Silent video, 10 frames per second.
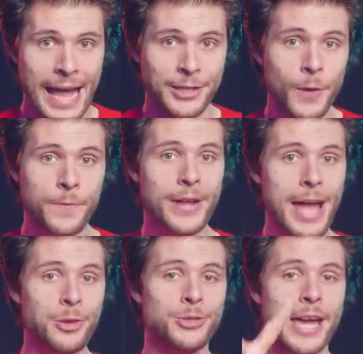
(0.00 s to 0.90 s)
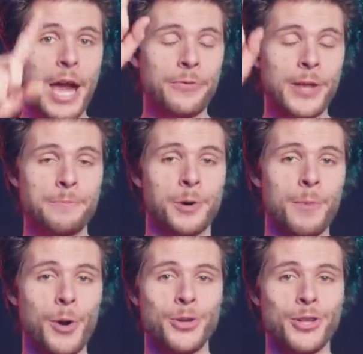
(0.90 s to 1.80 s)
And don't forget to check out their
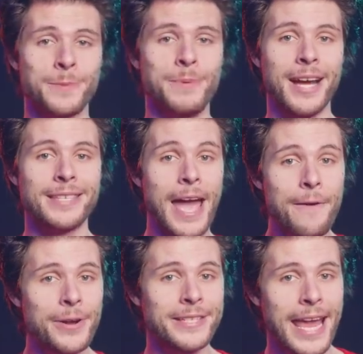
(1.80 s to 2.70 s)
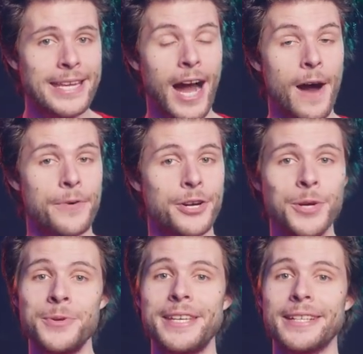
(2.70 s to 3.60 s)
promotions because every day they offer
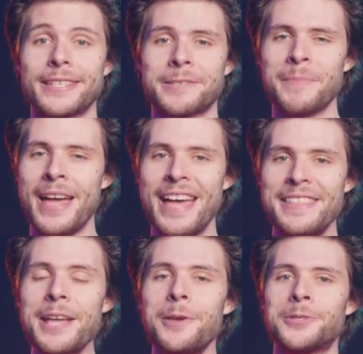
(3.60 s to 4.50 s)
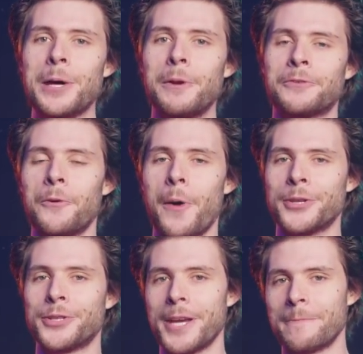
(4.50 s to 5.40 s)
new deals. Thank you so much for
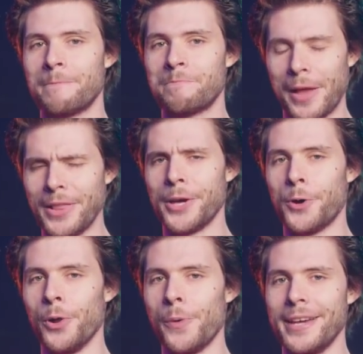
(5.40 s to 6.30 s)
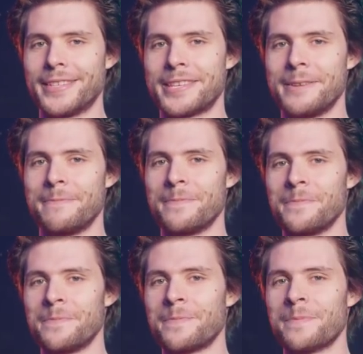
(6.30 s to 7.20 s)
watching. Like always,
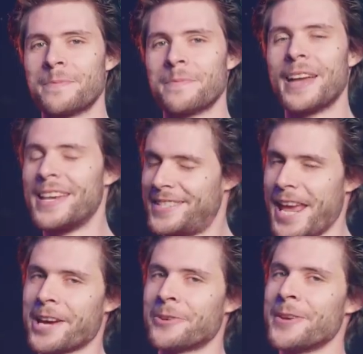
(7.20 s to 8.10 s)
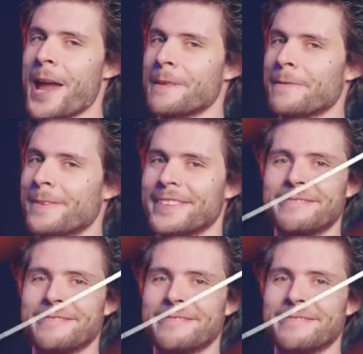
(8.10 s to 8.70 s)
stay creative.